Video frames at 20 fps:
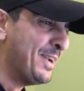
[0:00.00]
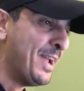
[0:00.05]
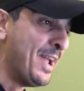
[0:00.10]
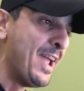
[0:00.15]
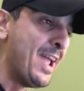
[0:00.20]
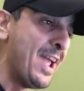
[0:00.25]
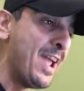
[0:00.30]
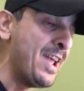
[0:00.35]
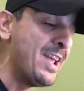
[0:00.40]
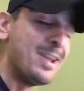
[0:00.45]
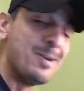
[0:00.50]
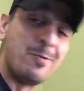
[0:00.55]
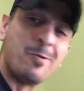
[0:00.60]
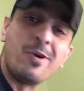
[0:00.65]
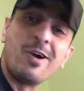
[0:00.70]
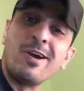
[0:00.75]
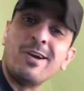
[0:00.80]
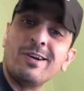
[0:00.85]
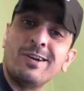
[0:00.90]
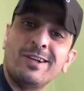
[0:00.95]
hey, it
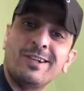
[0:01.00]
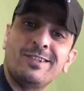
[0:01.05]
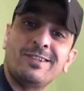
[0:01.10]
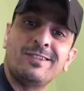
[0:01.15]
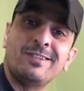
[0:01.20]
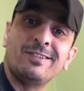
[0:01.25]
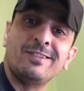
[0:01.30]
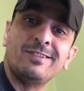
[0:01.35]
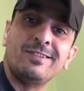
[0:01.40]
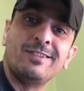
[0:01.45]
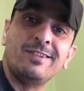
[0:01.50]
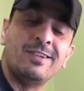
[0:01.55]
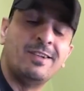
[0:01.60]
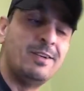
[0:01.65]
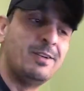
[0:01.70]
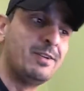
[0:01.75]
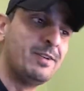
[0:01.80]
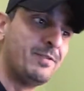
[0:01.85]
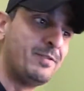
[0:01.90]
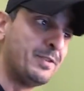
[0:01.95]
works.
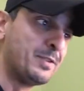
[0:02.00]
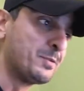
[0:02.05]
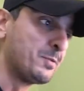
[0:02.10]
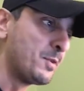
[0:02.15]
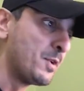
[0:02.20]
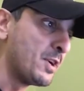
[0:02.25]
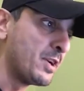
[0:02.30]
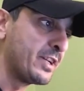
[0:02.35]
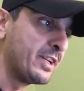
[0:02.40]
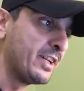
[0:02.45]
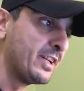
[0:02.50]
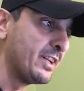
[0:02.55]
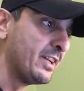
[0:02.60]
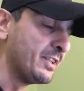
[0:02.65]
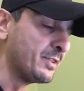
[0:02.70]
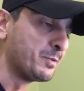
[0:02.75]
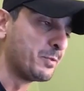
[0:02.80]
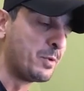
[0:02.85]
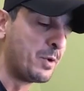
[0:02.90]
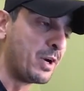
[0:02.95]
If it's working,
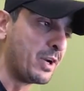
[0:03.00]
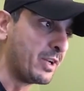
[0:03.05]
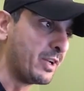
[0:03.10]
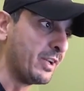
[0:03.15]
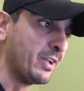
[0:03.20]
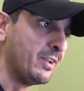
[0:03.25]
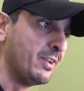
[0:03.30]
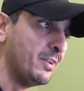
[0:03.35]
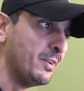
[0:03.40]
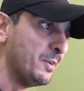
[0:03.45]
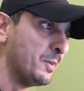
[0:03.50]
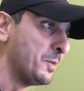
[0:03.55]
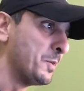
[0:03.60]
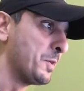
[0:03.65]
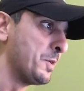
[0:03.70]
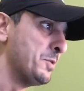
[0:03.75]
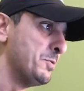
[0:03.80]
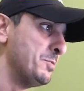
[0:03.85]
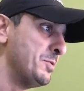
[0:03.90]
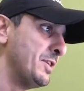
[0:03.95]
it's working. You know
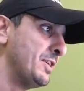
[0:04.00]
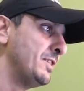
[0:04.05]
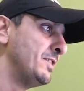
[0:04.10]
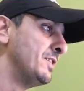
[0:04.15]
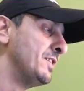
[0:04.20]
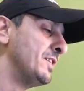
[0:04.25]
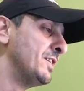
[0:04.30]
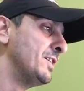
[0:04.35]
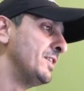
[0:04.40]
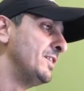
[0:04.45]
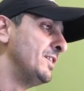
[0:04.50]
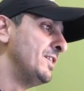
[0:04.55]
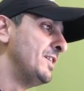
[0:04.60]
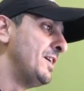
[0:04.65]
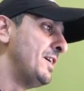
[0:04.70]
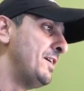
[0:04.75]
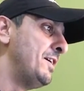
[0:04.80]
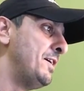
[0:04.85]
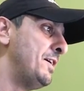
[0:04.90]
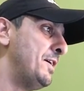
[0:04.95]
what I mean?
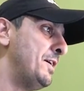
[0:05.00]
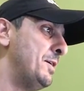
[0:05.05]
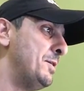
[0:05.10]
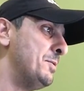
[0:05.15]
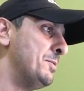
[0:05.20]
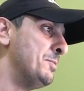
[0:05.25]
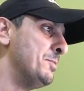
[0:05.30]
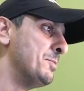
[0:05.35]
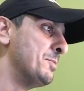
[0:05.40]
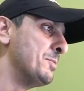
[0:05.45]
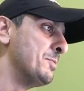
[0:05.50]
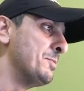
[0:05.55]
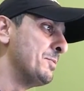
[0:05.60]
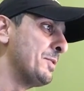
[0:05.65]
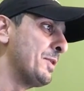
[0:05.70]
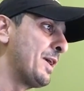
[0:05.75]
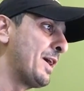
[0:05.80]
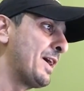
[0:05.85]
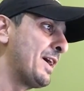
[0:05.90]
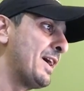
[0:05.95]

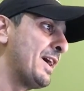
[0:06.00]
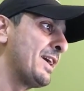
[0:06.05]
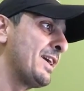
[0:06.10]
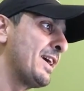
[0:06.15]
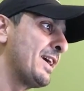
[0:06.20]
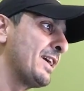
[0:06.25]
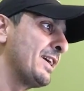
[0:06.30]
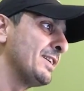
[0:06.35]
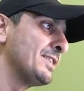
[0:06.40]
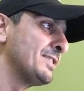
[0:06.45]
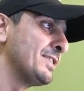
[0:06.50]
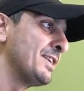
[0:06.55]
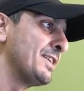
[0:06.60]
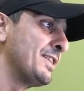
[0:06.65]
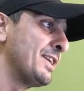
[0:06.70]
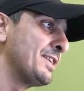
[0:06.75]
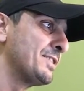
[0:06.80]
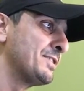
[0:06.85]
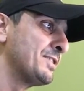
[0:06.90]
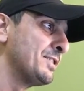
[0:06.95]
I guess
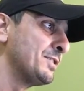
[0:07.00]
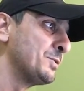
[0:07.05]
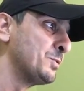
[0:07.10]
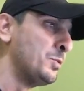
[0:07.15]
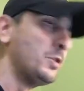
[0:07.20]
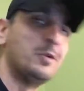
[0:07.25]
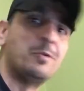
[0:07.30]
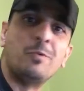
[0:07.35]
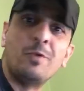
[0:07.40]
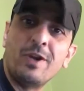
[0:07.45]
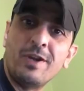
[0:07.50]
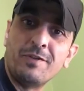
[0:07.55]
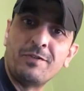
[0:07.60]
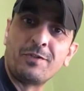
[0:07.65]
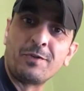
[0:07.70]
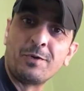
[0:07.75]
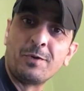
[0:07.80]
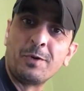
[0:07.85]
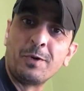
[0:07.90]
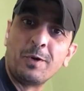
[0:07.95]
like that's just one way of
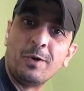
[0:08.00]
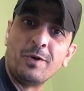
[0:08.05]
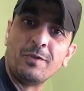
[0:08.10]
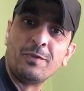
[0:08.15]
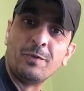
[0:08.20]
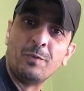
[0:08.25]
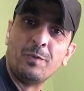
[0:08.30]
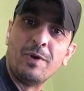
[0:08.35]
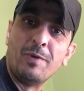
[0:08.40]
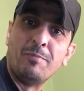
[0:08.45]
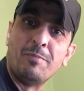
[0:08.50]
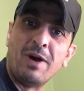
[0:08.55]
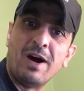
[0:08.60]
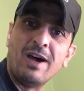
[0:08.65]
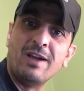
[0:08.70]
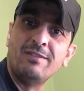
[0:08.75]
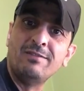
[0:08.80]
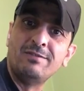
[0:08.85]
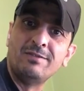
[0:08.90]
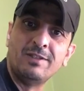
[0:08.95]
throwing off the web
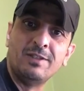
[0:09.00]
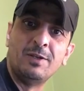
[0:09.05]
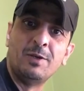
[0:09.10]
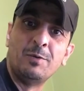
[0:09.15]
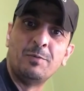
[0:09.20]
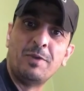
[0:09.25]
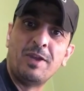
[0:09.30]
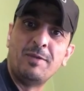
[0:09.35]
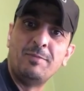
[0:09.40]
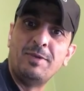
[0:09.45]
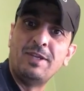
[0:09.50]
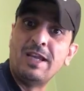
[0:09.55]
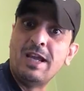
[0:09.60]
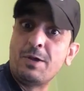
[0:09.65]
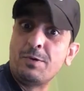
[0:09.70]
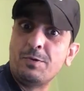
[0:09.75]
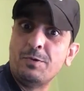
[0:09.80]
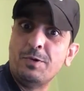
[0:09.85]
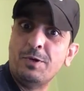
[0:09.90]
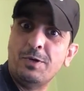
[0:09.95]
bot. Maybe
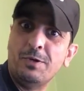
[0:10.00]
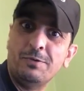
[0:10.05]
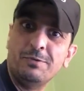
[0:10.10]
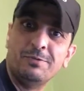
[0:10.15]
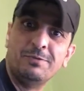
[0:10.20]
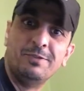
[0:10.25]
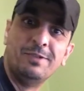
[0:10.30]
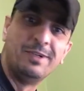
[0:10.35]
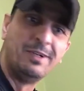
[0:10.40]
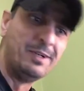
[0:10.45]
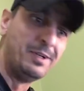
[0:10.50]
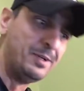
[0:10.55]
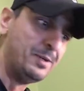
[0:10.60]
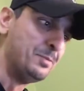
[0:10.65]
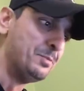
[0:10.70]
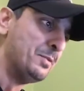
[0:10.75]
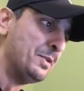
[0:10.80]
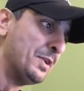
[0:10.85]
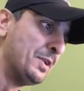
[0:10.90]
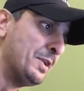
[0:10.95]
I don't know.
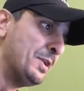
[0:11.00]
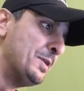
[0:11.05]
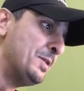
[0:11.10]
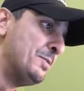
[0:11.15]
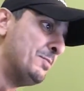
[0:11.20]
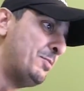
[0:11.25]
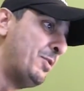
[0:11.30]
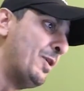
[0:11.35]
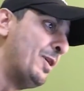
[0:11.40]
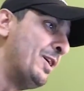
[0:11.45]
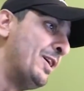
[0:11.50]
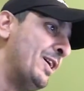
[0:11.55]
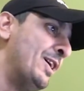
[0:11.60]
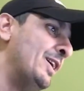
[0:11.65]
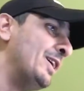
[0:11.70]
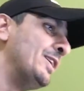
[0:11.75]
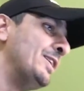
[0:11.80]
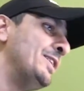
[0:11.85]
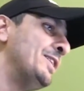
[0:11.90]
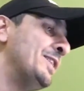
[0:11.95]

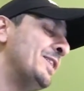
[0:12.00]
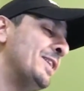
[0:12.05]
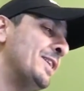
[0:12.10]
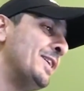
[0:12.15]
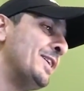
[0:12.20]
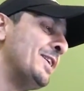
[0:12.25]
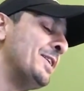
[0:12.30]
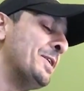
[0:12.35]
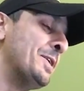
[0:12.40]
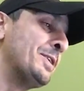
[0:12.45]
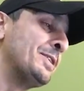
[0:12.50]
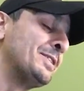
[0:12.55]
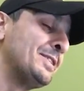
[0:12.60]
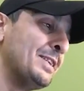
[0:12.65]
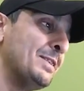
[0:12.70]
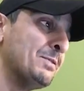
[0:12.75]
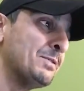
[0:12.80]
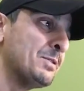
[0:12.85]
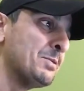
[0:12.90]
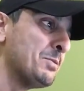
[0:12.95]
But it
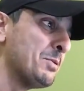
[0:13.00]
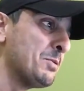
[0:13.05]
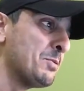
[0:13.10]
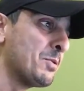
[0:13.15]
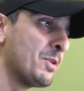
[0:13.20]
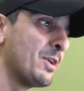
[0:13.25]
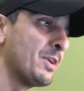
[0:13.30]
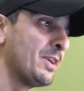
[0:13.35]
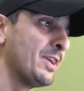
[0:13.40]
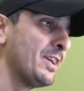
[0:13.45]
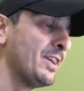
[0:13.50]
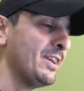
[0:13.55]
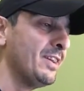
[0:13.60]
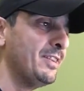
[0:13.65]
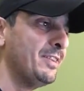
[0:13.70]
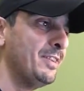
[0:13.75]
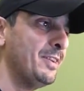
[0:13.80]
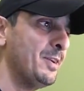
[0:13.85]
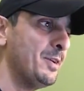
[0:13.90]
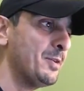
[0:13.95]
seems to be working, and